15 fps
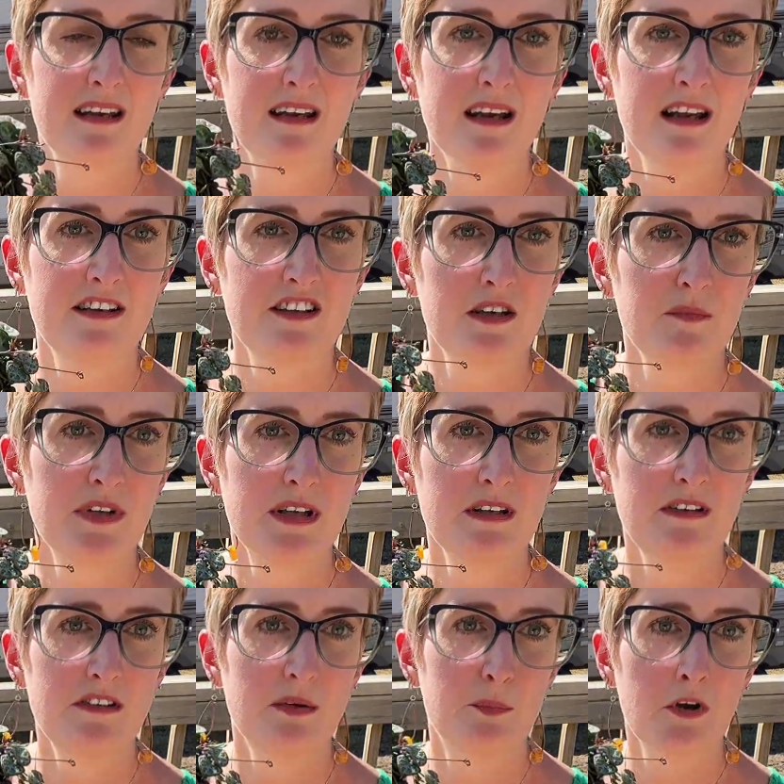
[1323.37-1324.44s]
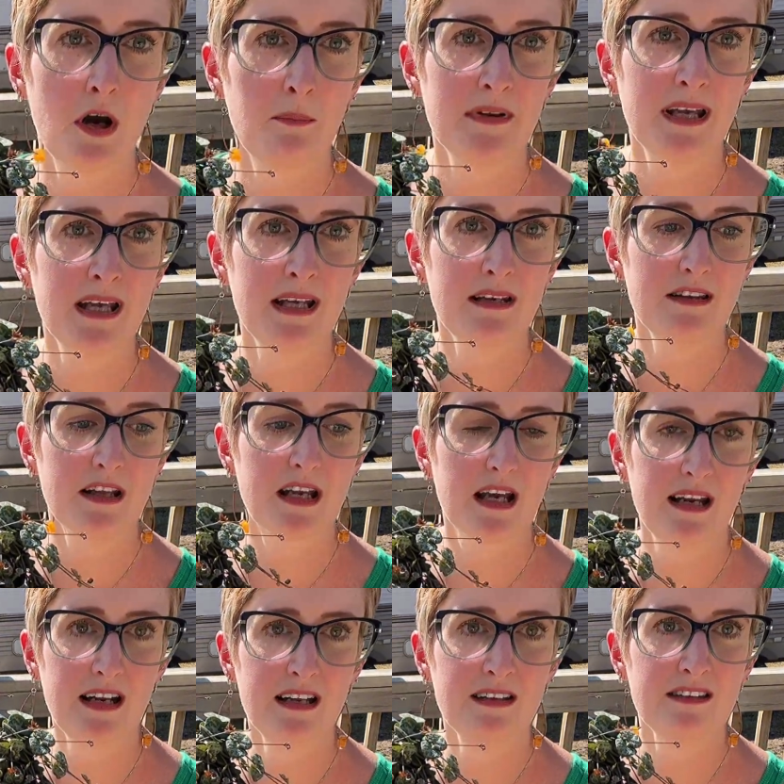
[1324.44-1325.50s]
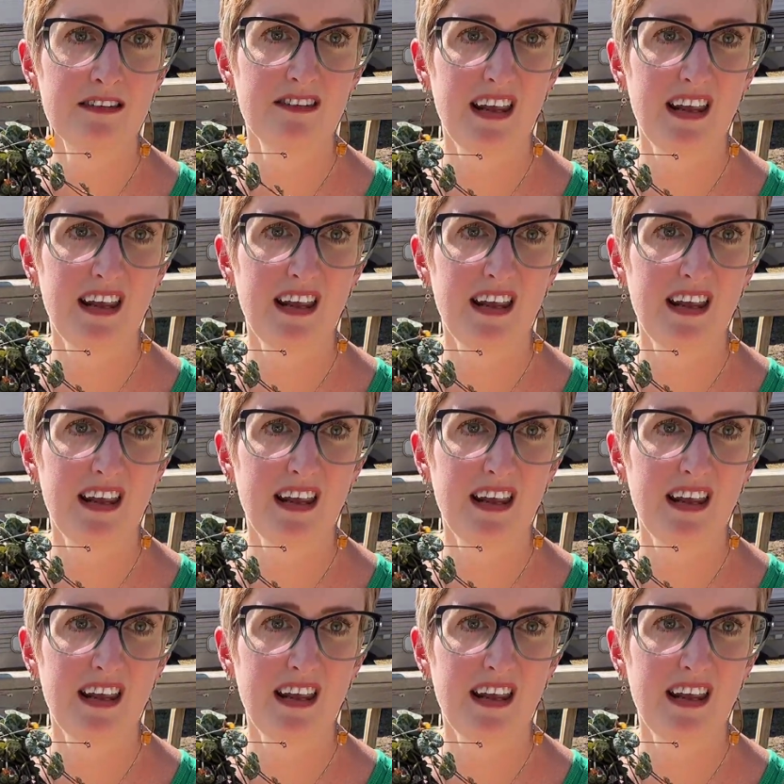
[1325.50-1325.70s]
attempted to propagate the cuttings,